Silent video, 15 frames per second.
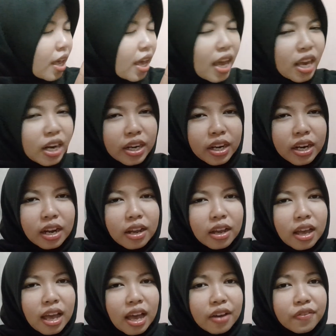And
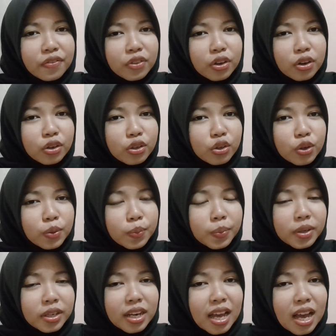after you
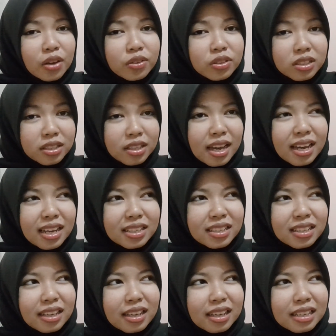pronounce that,
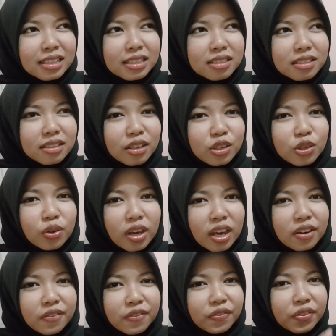you
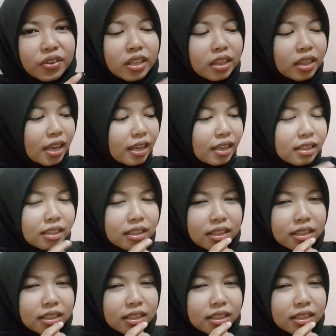can feel like